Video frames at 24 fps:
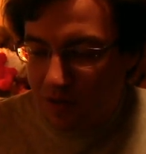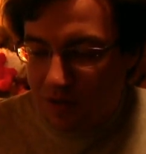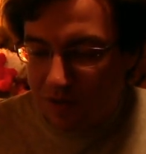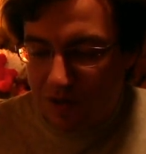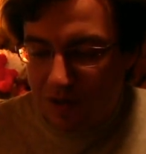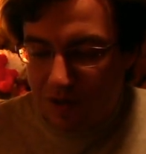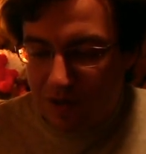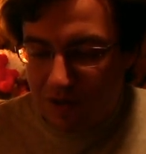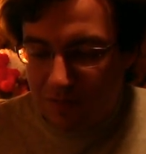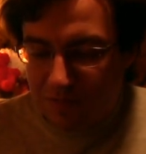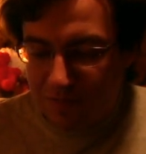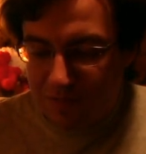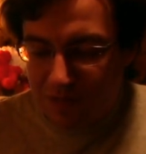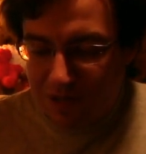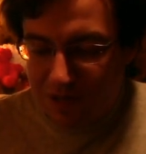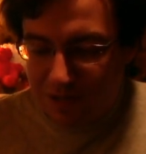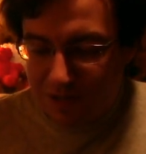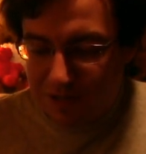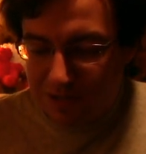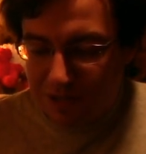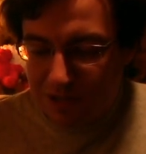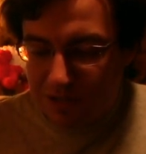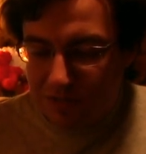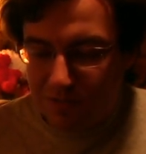Now,
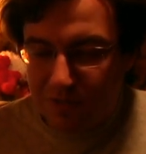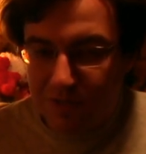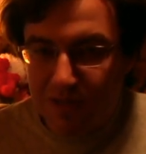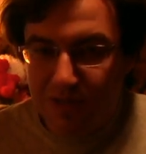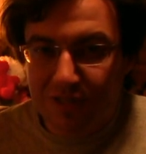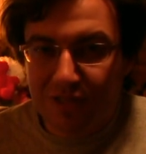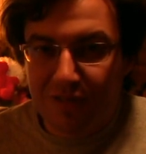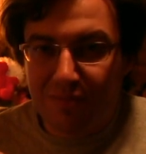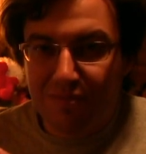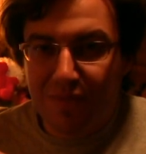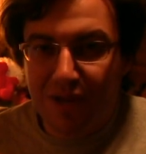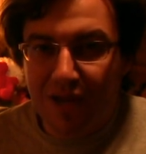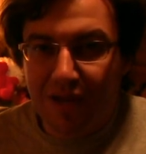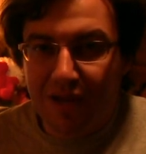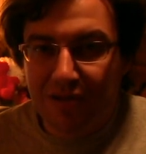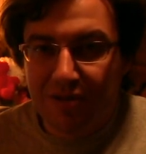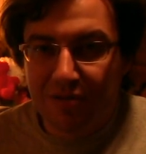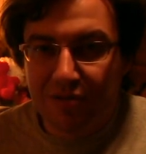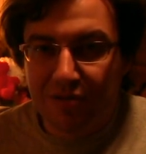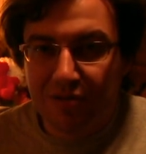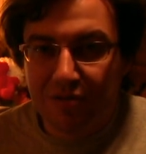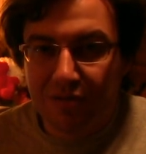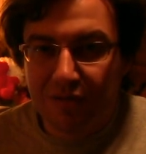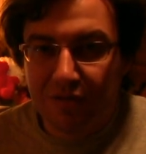because this one is a
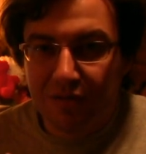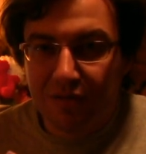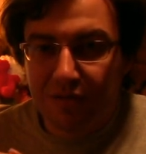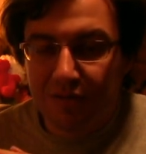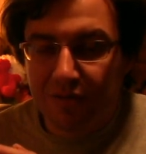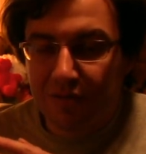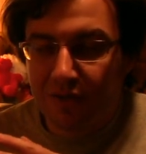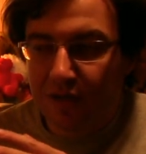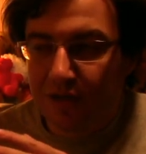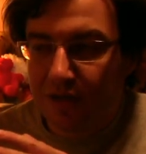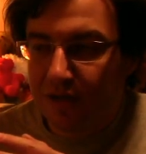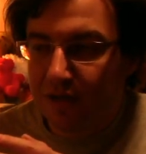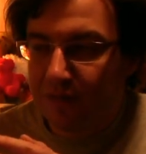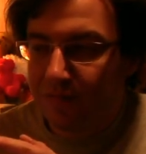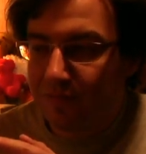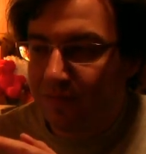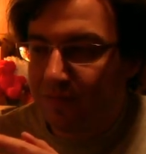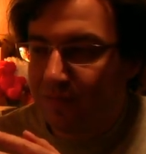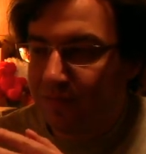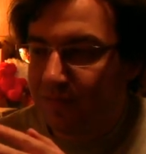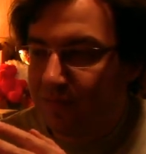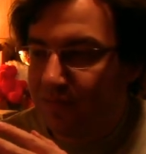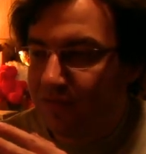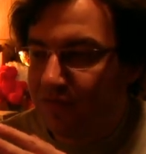manual
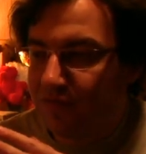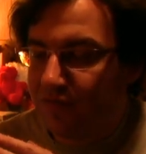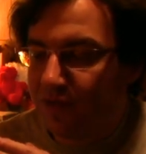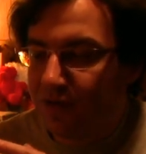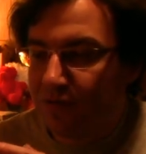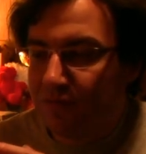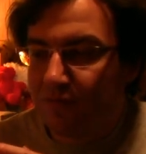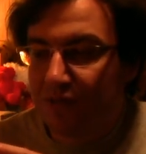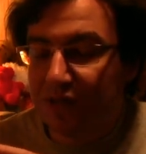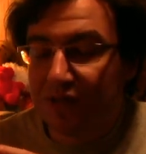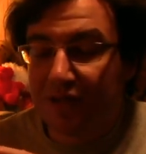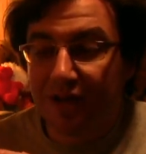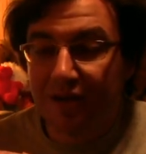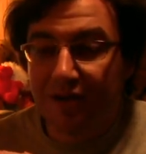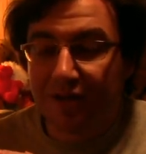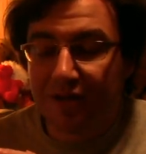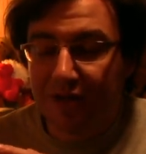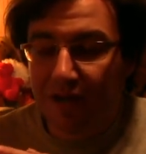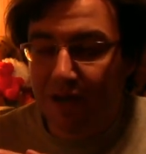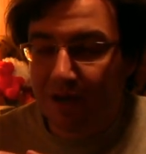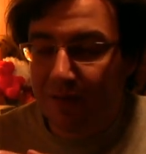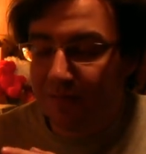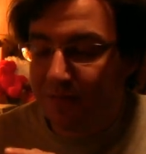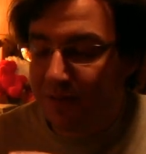phone without a
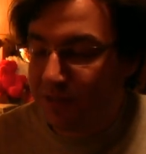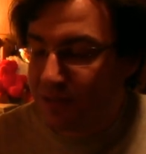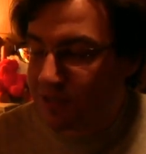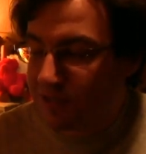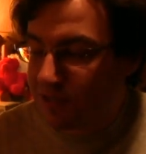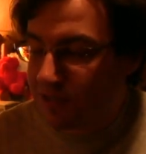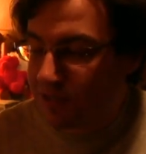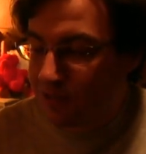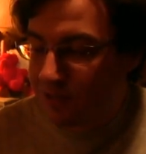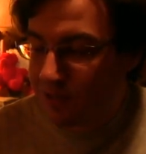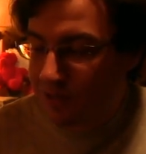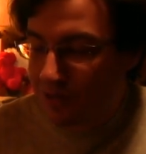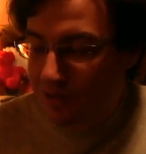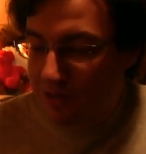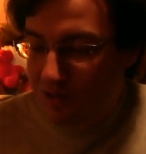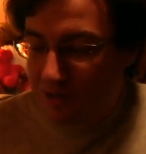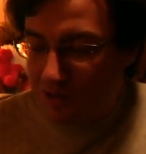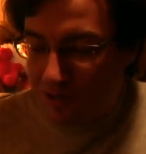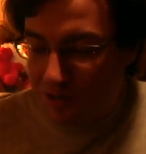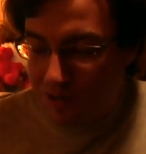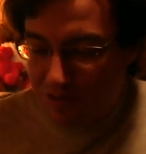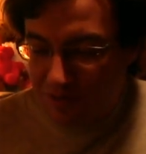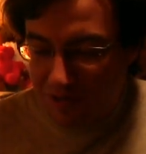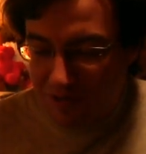compass,
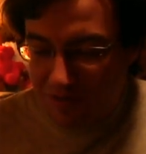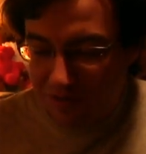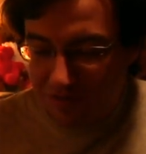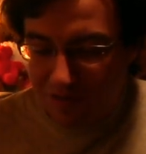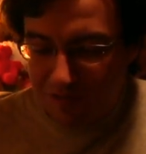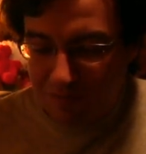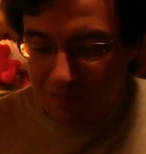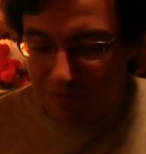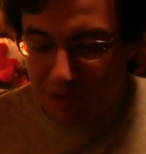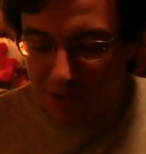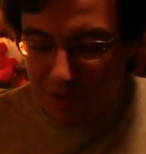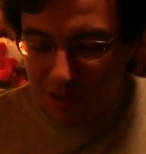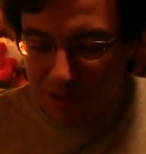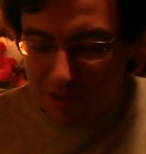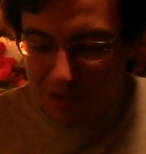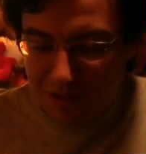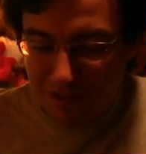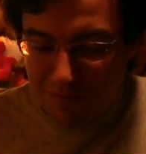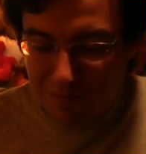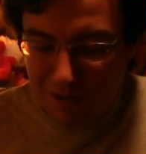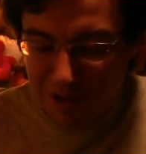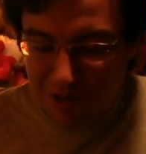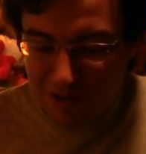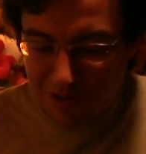you have to put it
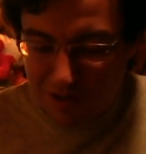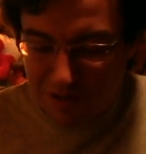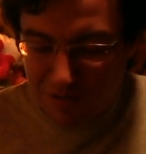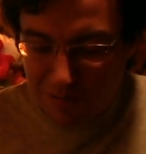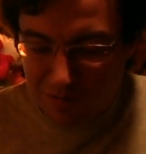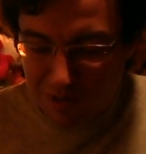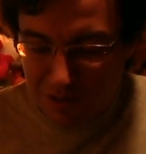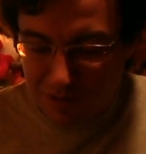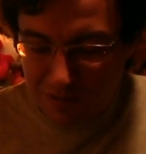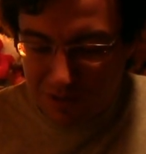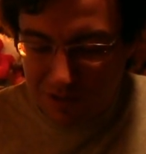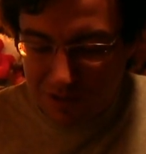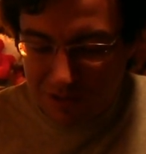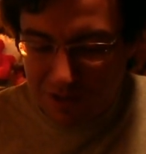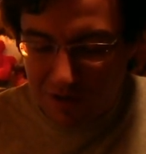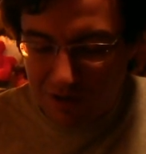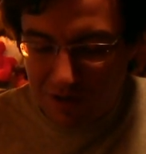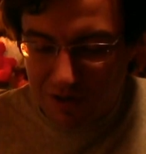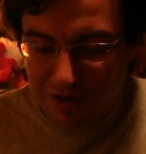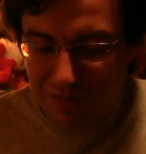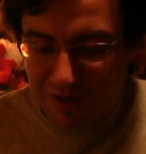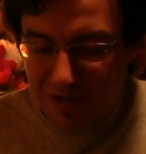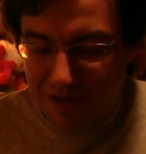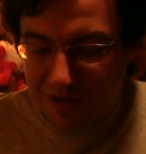in the manual mode because it
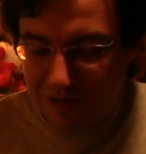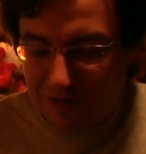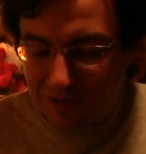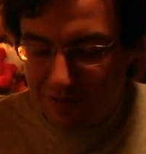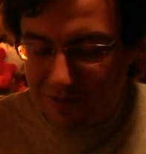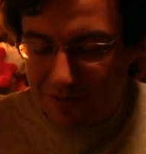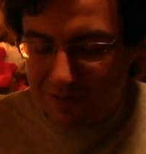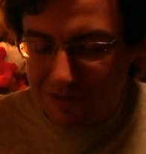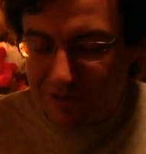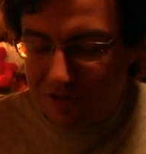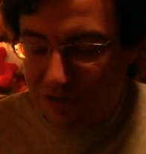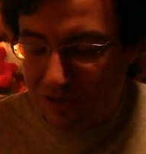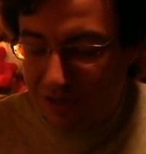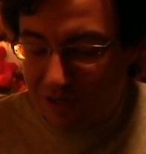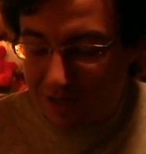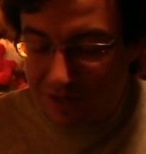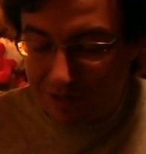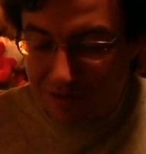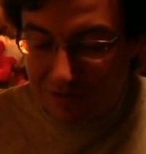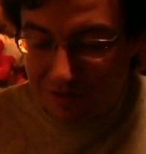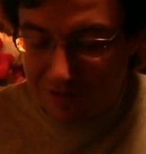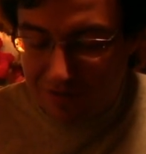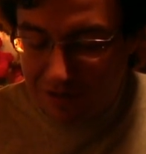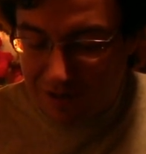automatically wants to try
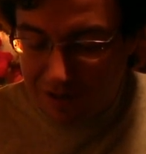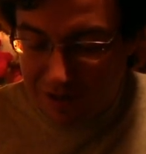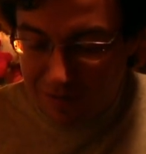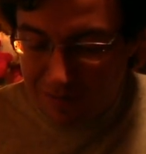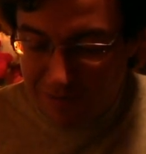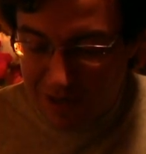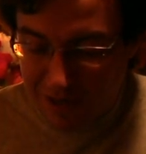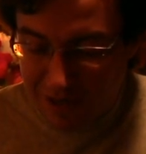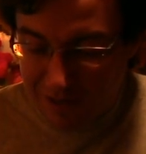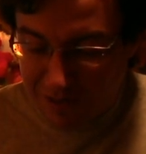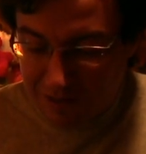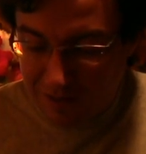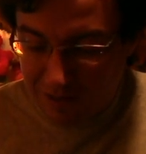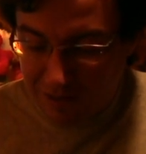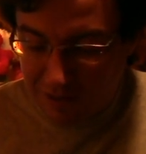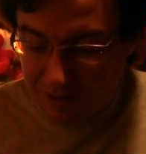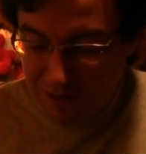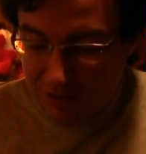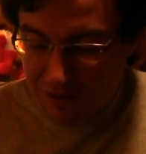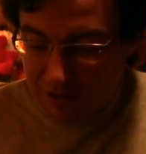to do automatic.